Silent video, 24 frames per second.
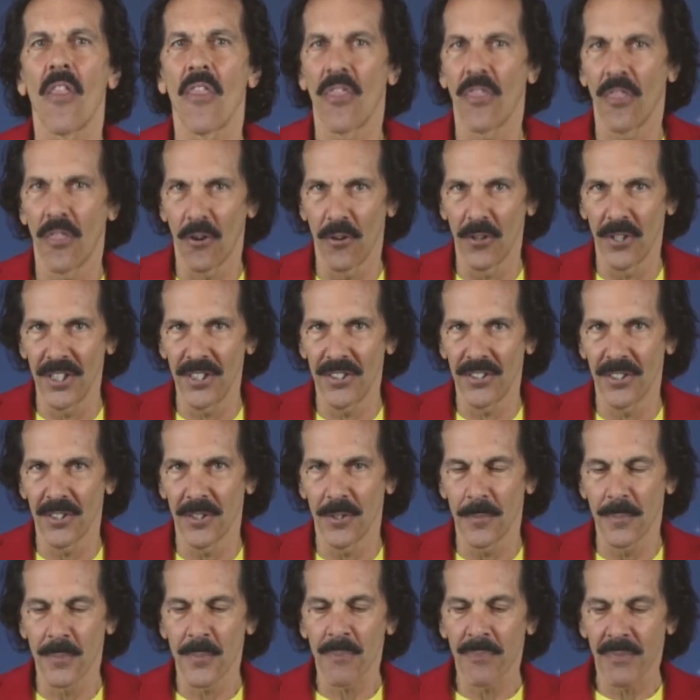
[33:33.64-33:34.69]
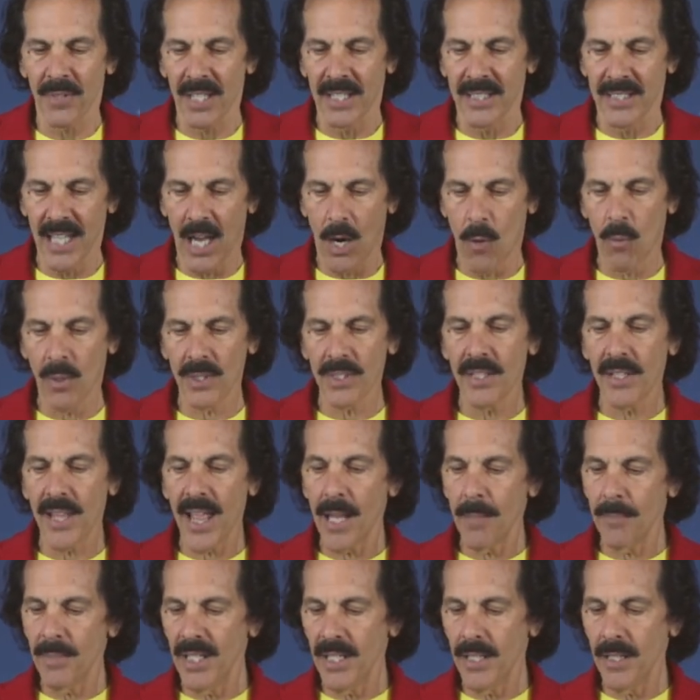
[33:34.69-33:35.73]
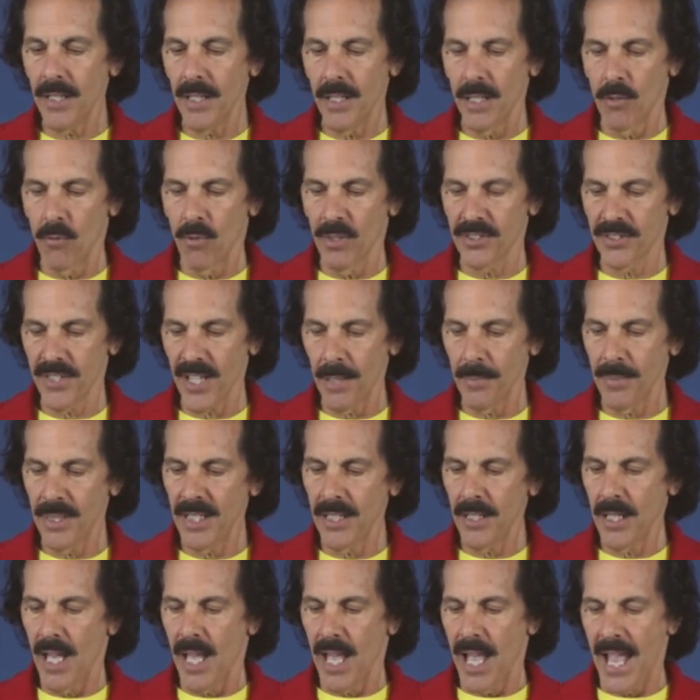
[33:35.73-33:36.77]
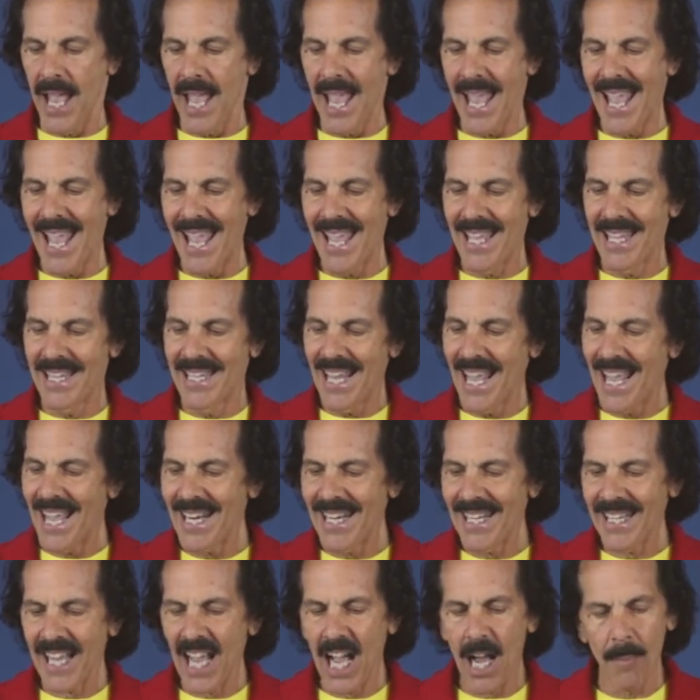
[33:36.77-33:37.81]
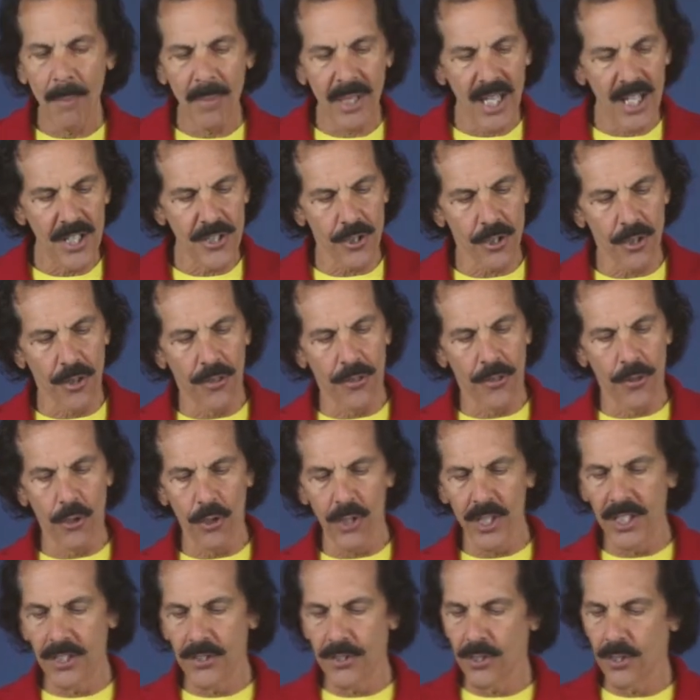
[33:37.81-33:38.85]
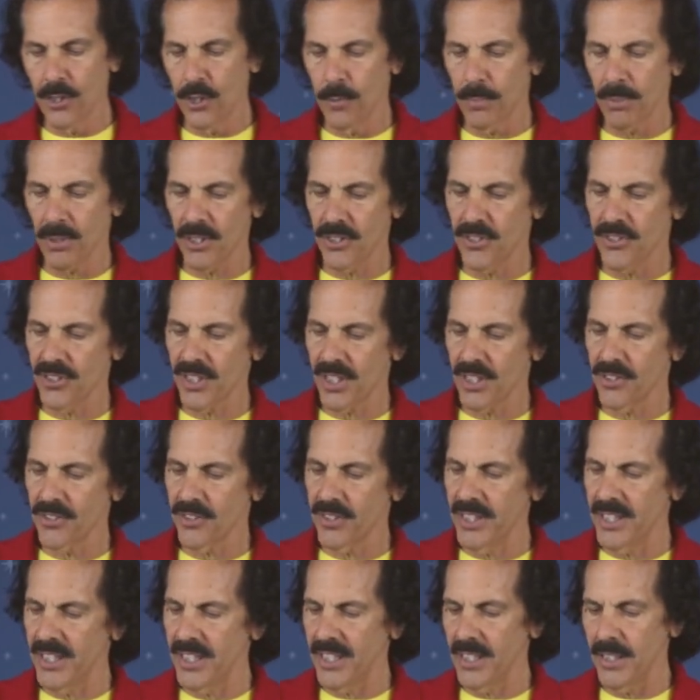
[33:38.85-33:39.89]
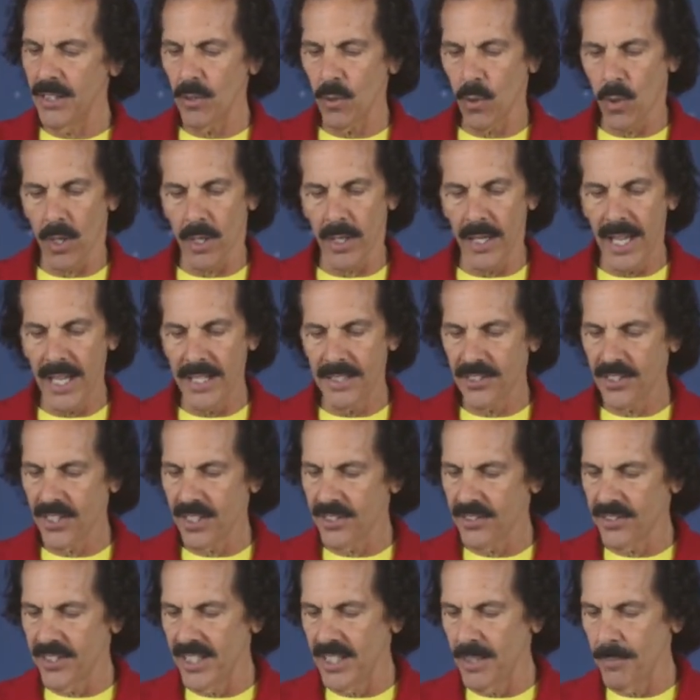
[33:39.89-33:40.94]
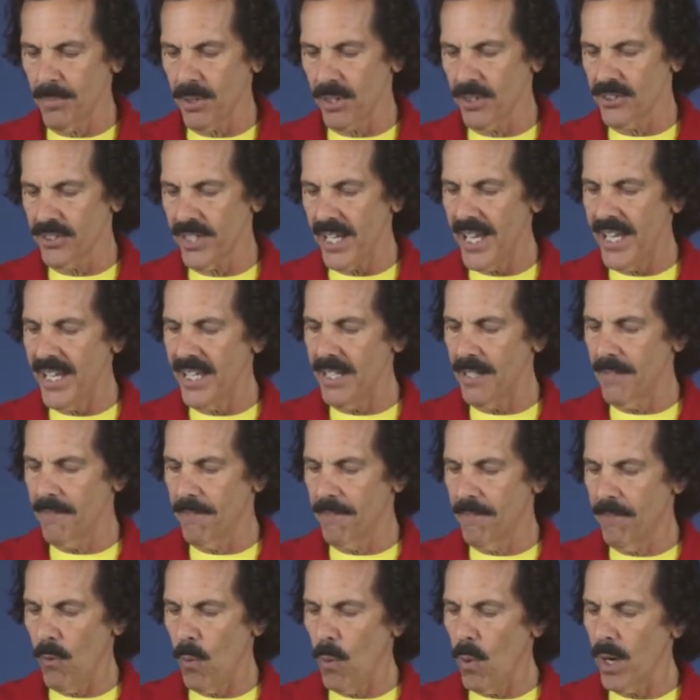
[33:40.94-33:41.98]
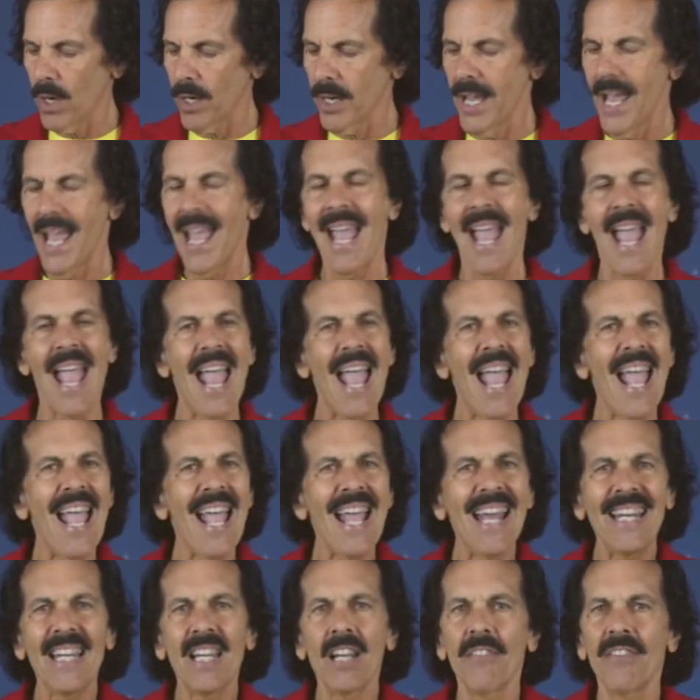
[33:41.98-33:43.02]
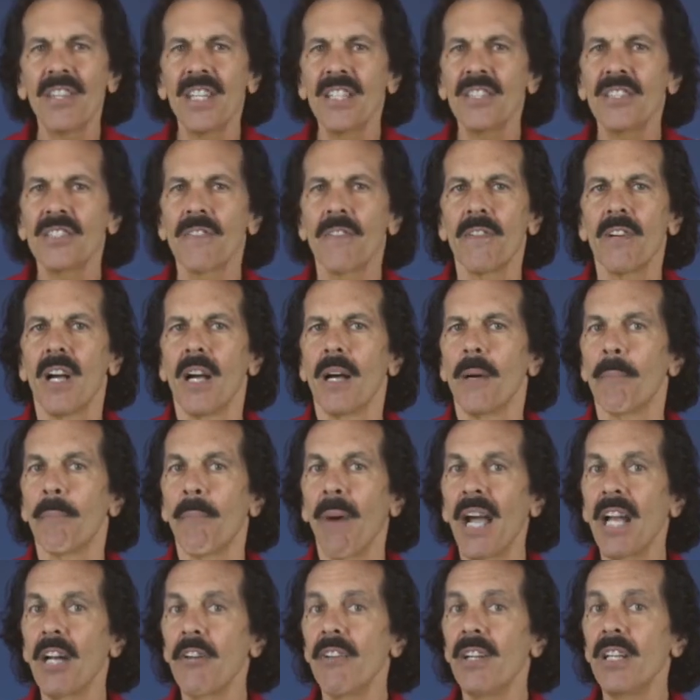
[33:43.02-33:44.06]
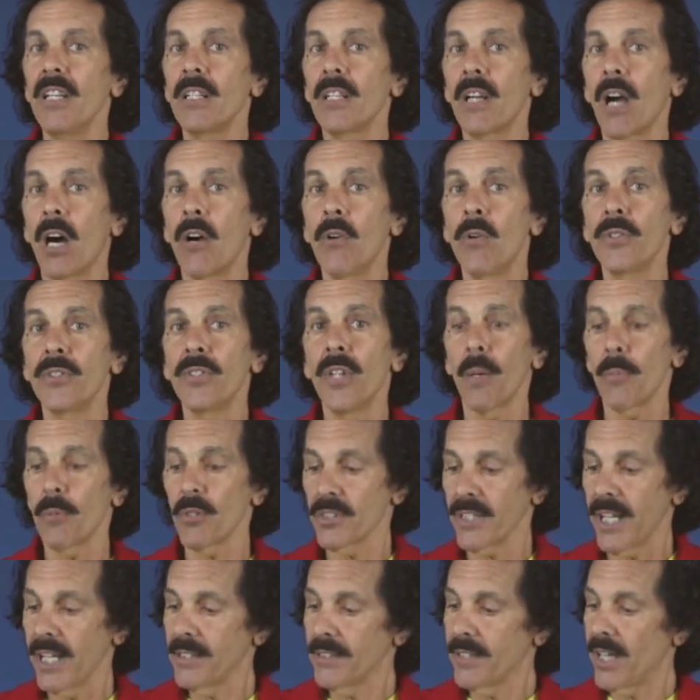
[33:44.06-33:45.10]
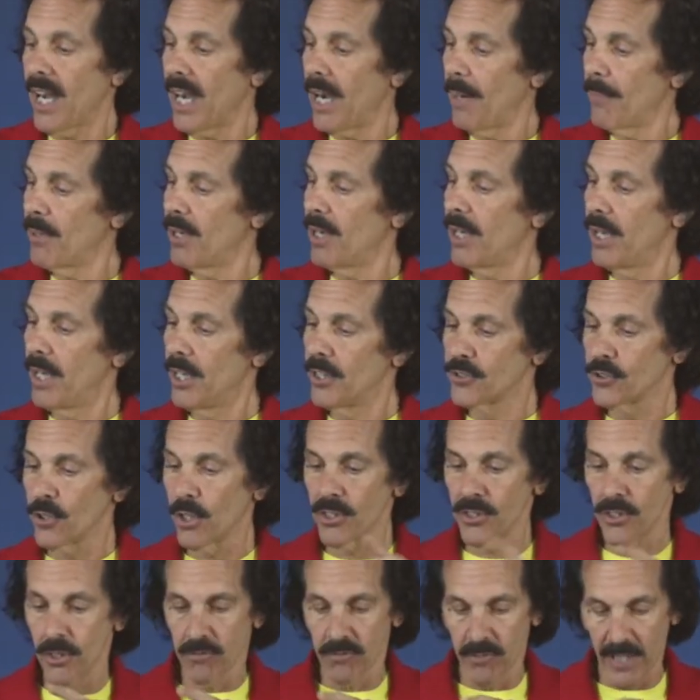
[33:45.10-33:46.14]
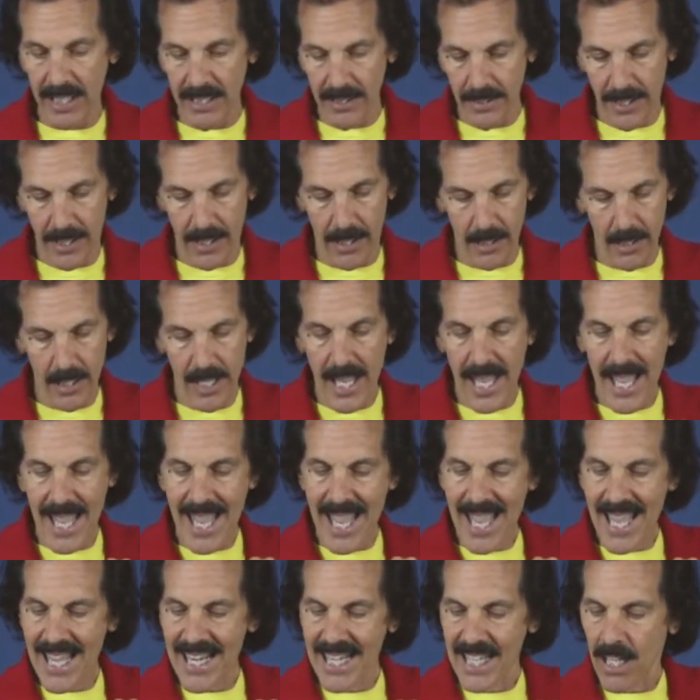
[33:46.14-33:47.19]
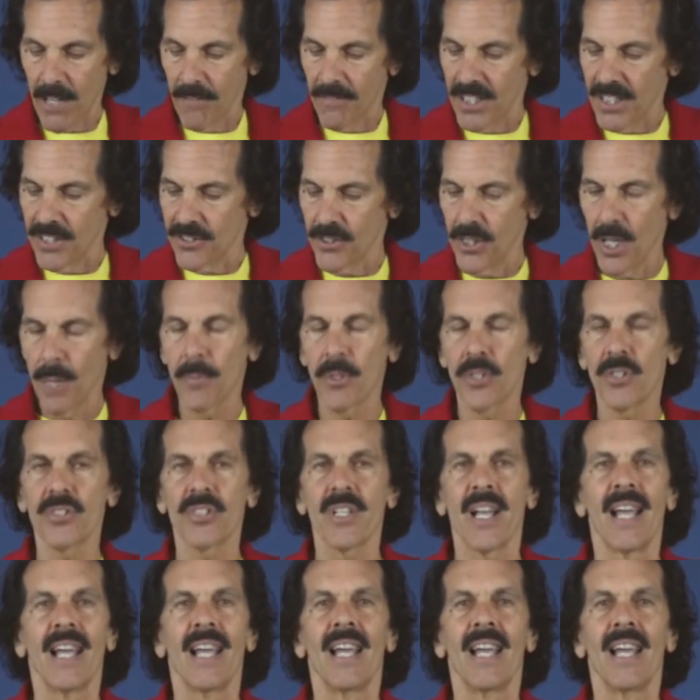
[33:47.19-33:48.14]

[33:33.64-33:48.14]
32. Now what does that mean? What does that mean? In any combination, 32 plus 16 or 16 plus 8 and 4, any of these binary code numbers on top, as long as they're right there, any of these numbers